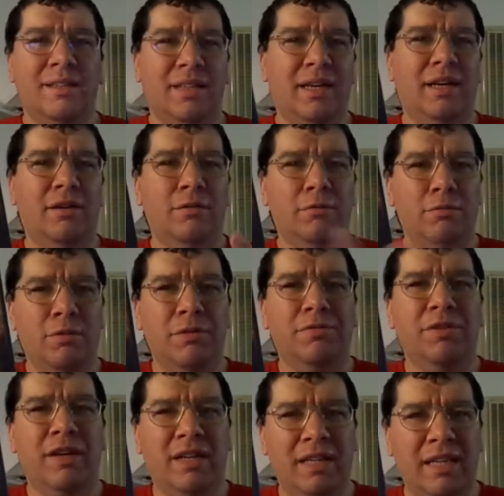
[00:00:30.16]
Now, one
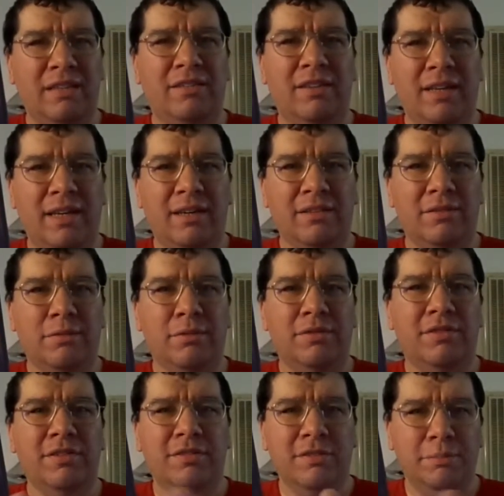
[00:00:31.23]
thing I'd like to ask,
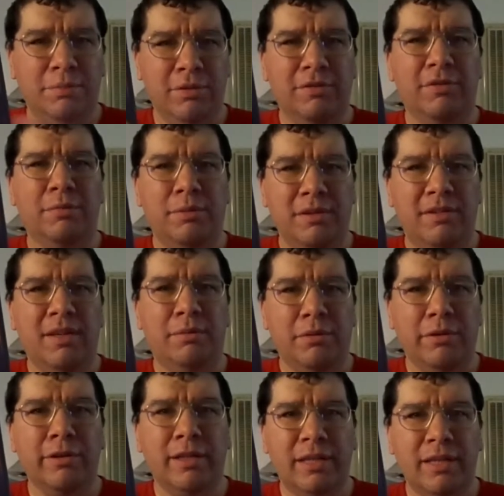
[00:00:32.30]
was this supposed to be
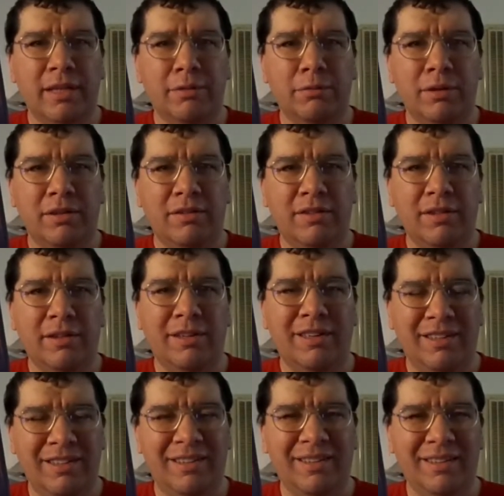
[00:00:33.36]
David Arquette right there?
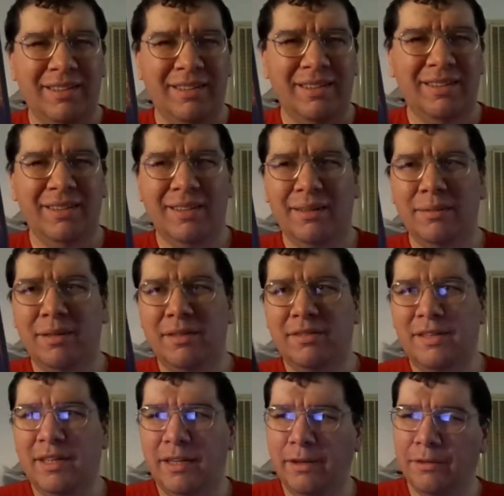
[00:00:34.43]
I mean,
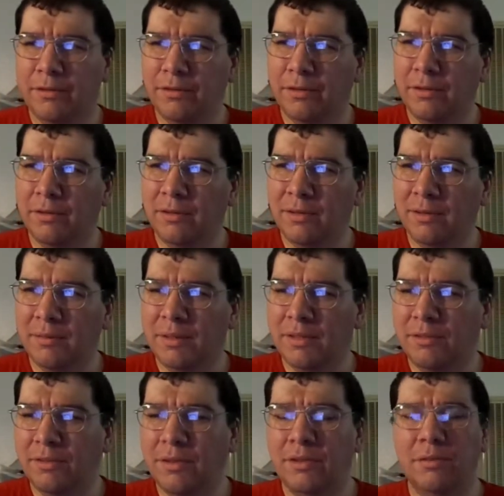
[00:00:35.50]
his character,
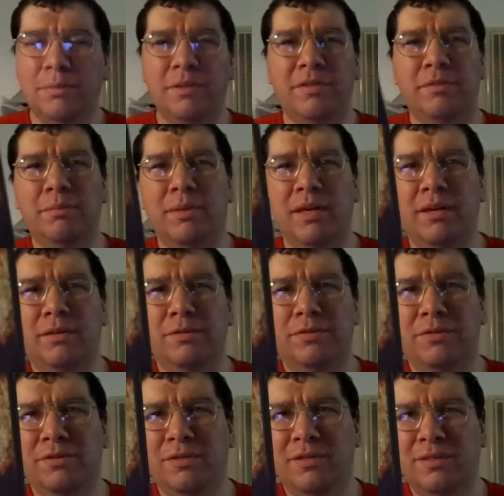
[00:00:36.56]
trying to open his
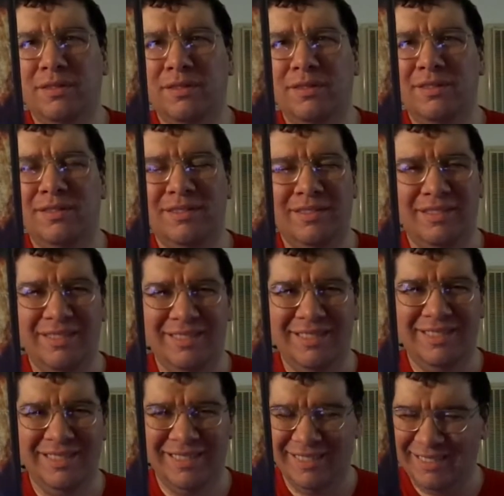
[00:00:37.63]
mouth.
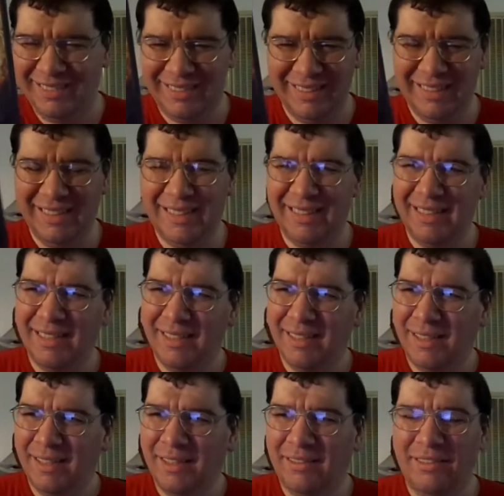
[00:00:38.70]

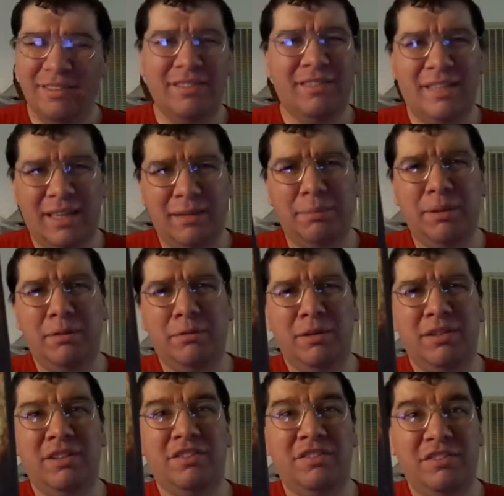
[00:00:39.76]
Because this has got to be
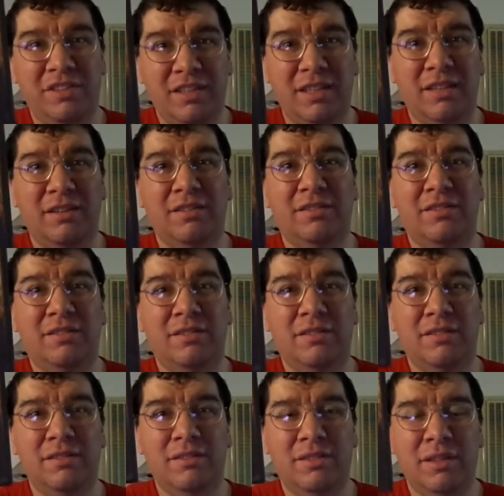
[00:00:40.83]
one of the shittiest
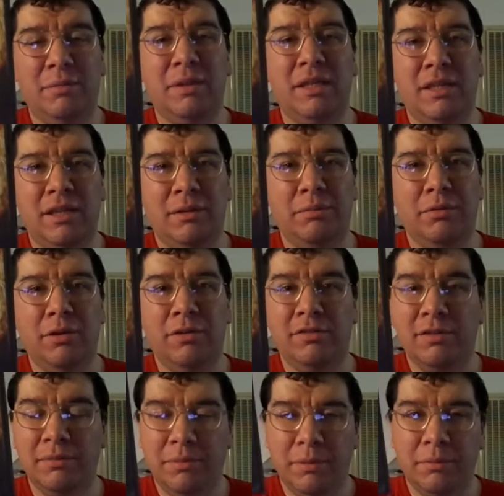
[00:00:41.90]
DVD cover
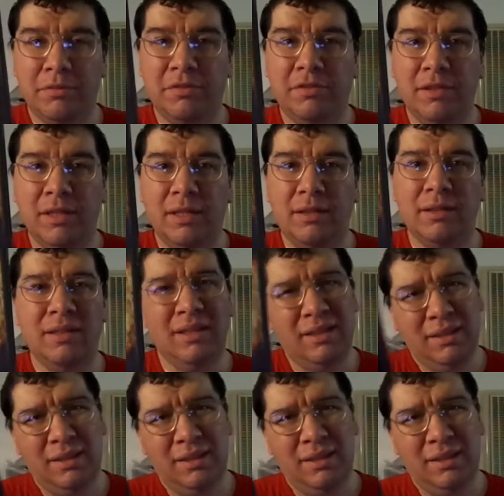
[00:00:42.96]
arts I've ever seen.